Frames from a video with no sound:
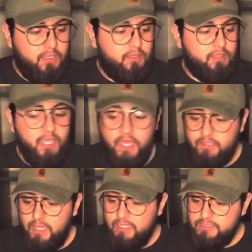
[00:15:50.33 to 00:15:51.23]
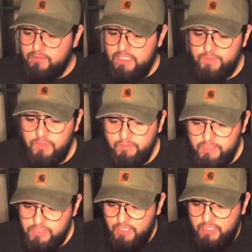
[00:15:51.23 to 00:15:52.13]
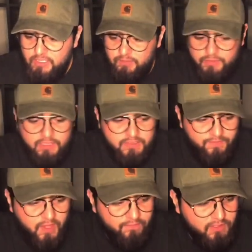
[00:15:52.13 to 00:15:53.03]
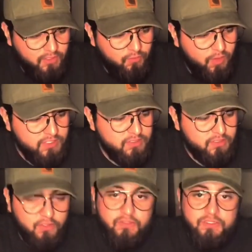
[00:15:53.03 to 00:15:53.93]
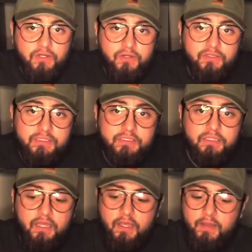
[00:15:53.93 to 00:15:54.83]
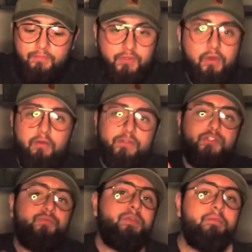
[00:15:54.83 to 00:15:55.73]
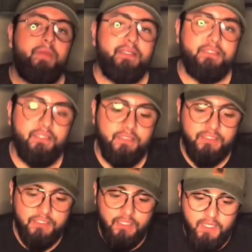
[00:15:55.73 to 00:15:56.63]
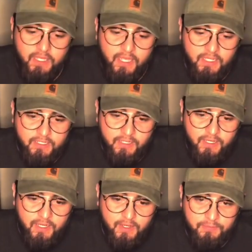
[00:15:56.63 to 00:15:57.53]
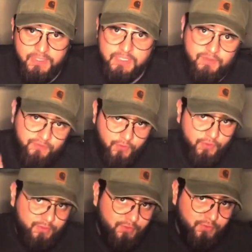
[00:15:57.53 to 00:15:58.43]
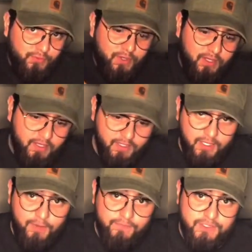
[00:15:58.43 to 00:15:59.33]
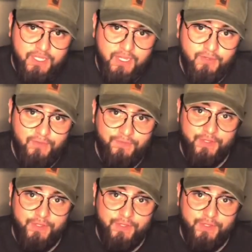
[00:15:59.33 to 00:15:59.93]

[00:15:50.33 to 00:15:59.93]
yeah, guys, so that's pretty much it. Please, if you have any questions or concerns, you can always shoot me a message. And please, before you get off the channel, if you could